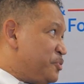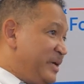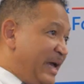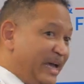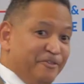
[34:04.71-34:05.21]

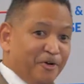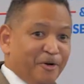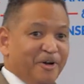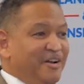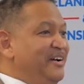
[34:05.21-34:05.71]
behavior.
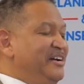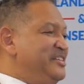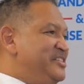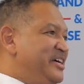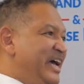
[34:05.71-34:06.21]

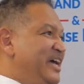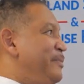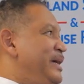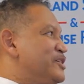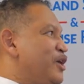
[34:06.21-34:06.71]
Did Ed
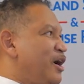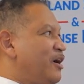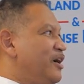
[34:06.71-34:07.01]
Mays log